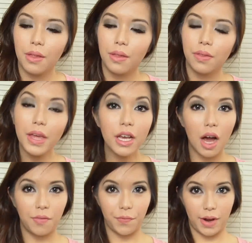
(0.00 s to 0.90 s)
think
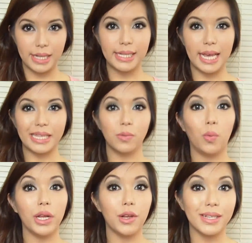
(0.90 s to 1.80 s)
of first is
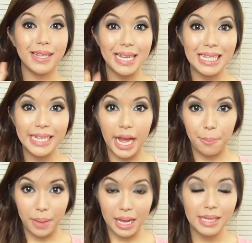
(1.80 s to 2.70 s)
what your skin
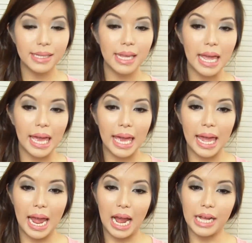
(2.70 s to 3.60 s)
type is,
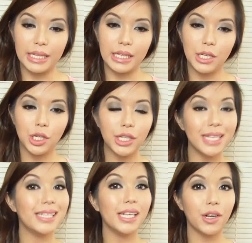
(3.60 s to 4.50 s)
and you should
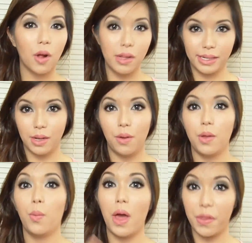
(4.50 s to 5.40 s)
consider also the
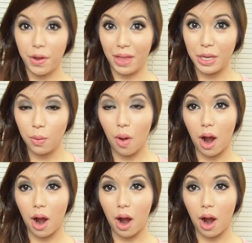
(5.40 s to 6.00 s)
weather that you are